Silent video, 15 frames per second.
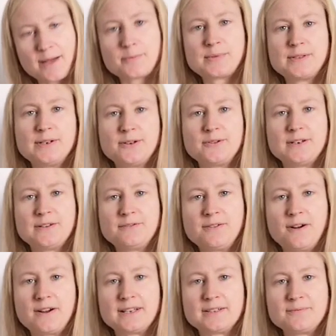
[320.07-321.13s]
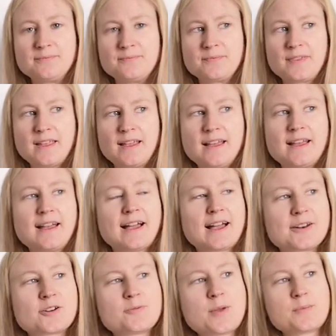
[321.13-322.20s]
absolutely fine.
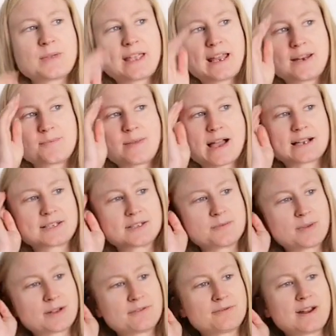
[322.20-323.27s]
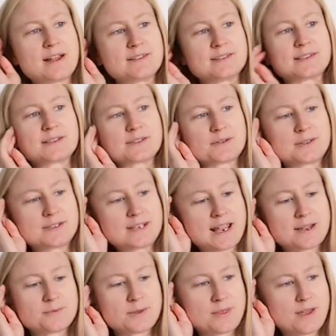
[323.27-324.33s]
And I remember getting back to my friends, because I was
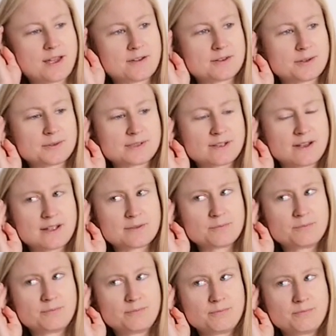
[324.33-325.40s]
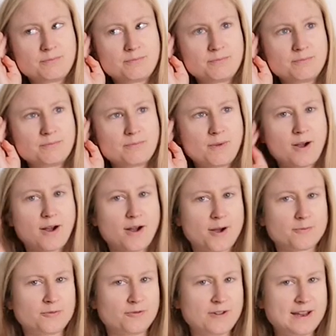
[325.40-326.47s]
staying with her, and I was like,
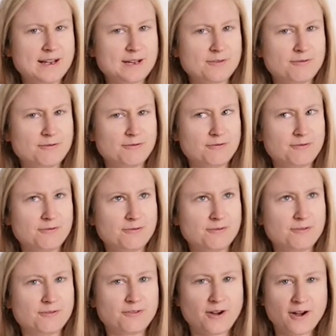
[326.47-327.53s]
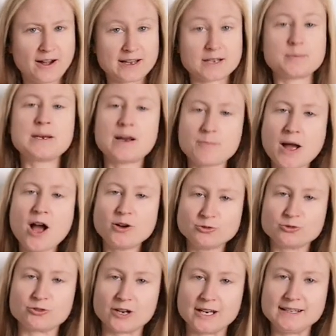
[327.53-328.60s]
I'm feeling fine. I mean, I'm
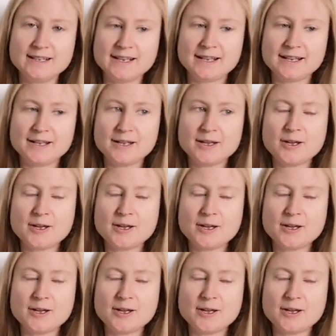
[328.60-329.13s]
hungry,